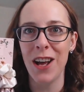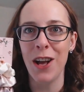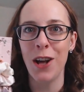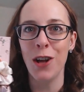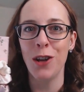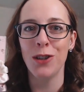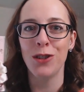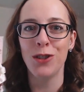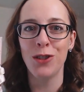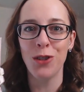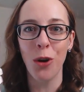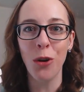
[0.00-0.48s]

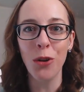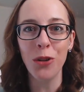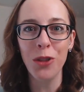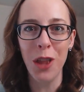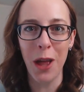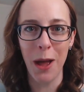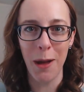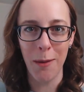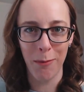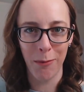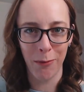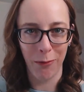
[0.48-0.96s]
sold
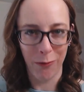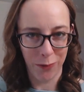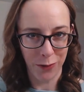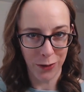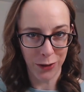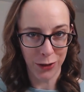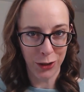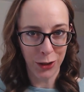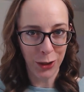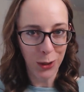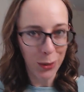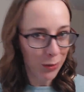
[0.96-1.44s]
them for
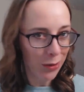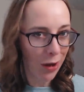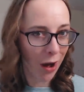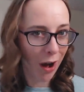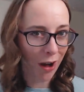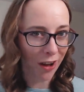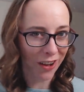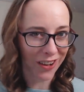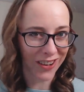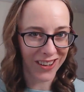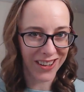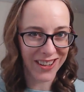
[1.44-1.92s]

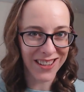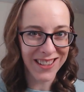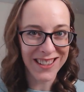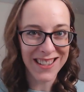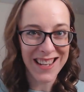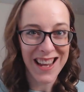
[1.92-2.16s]
$2.